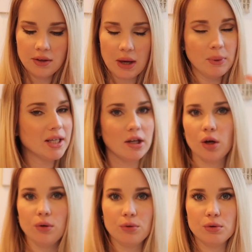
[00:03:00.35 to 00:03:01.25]
that we can
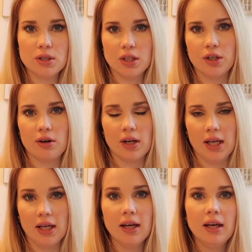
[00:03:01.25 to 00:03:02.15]
go through
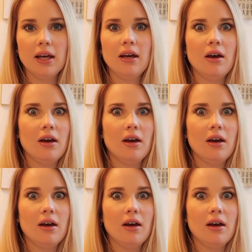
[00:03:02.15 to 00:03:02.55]
security,